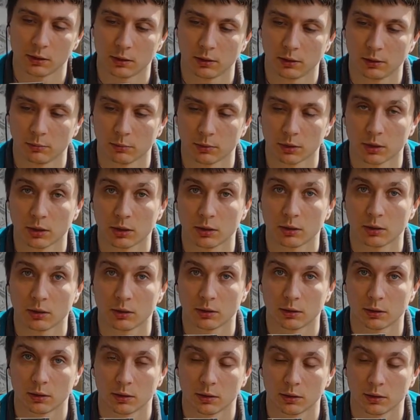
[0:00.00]
MST
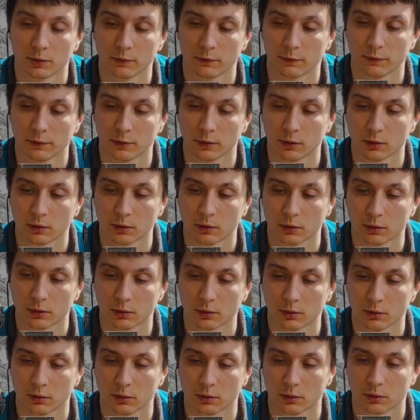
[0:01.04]
CFX
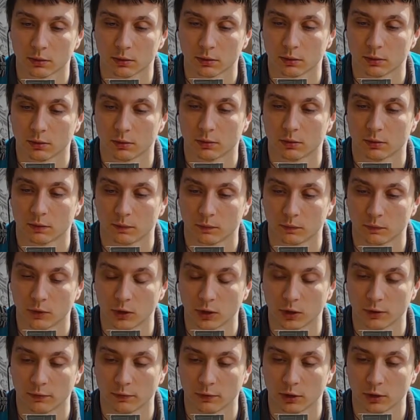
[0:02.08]

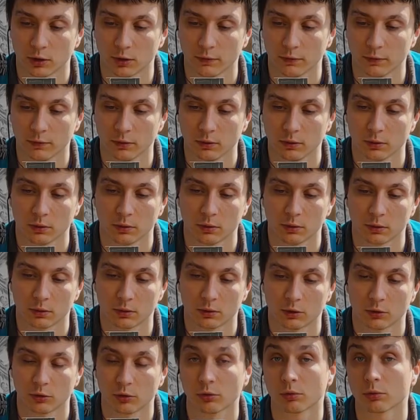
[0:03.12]
drive shaft,
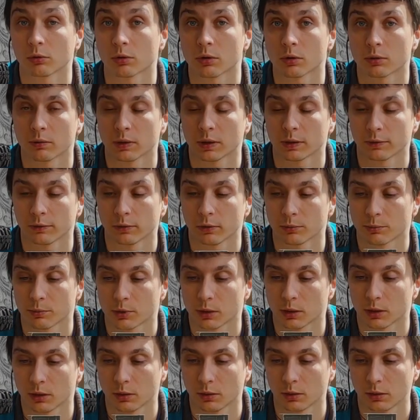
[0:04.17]
the shortest one from the
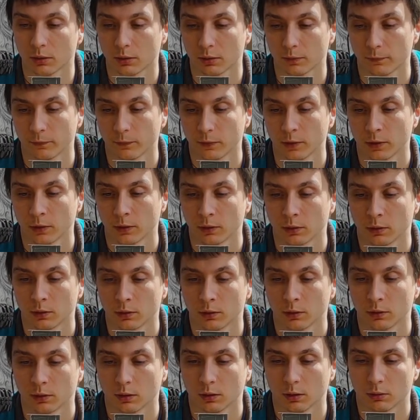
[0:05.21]
kit.
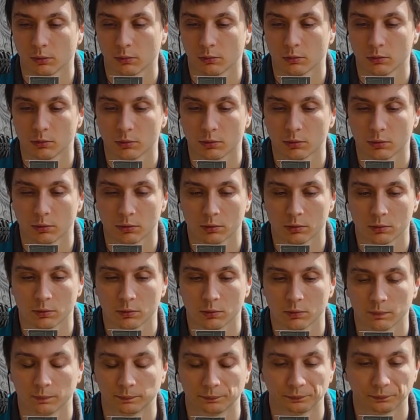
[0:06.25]
I also
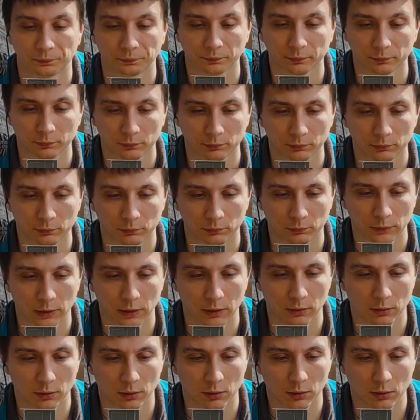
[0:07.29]

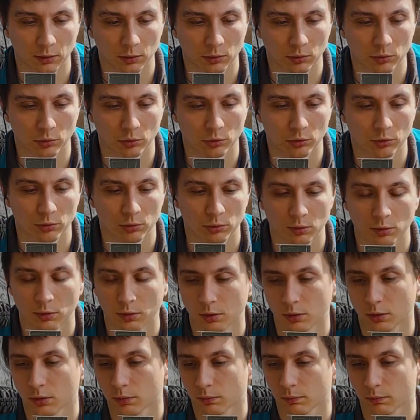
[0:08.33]
had to shorten
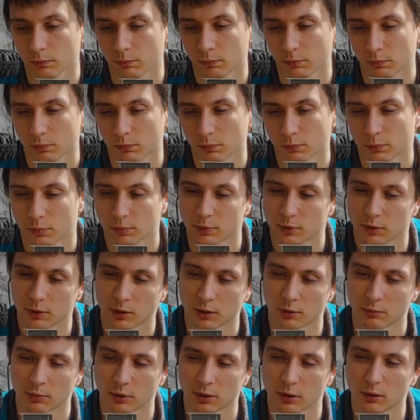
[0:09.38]
it,
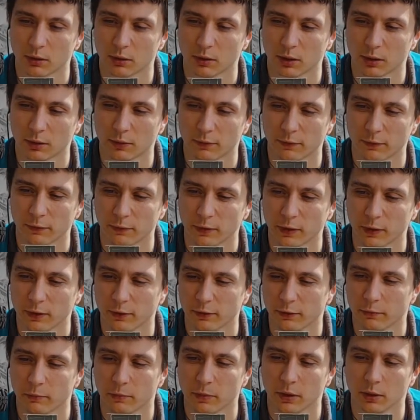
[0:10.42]
something like
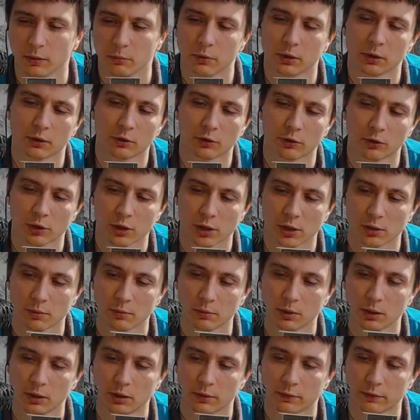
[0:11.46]
5 millimeters, I
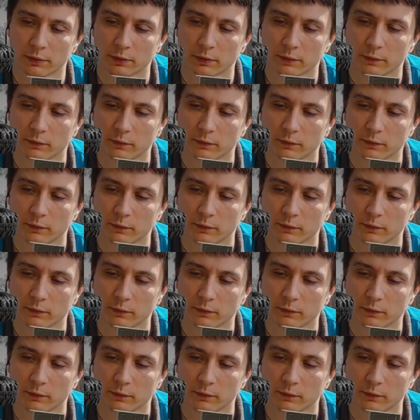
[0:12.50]
believe.